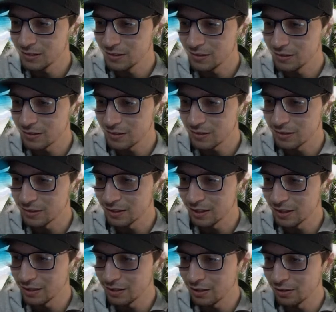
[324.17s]
So yeah,
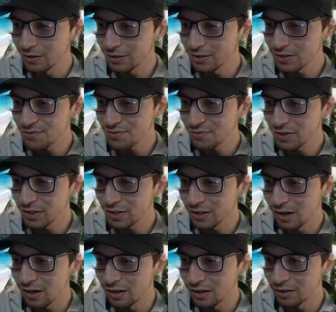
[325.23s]
oh, here's
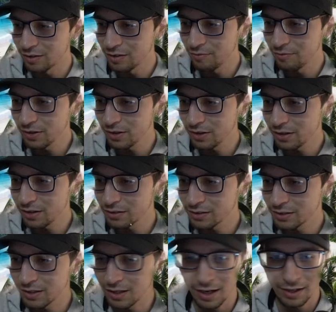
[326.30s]
VR. VR,
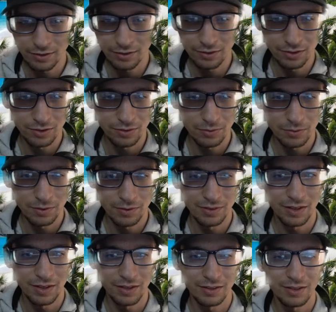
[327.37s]
I don't know, it
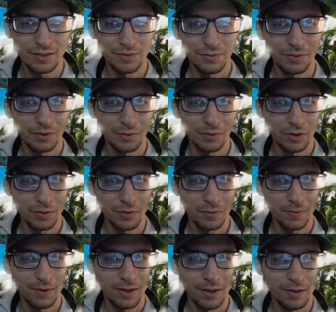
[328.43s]
doesn't really work
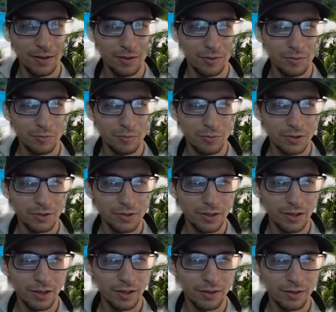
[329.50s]
well, per se.
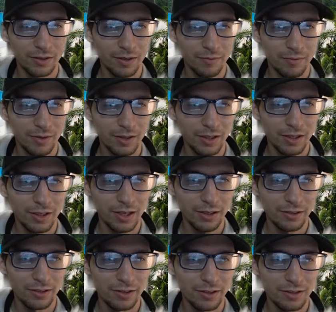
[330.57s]
I mean, it kind of
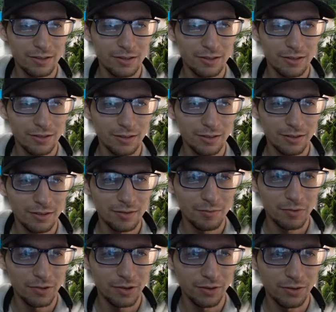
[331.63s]
does. That's
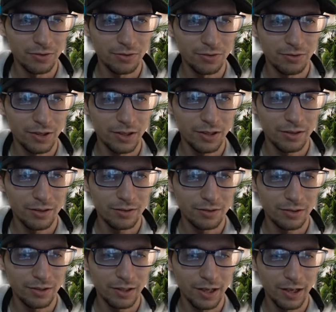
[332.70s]
pretty cool, right? Look at
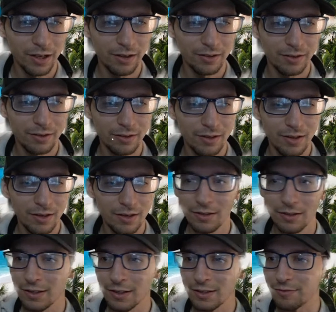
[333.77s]
that. It's a
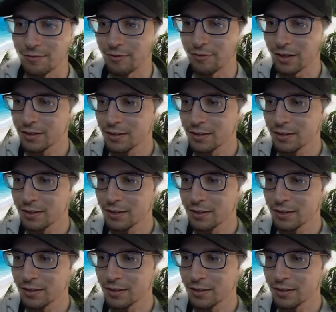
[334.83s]
nice effect.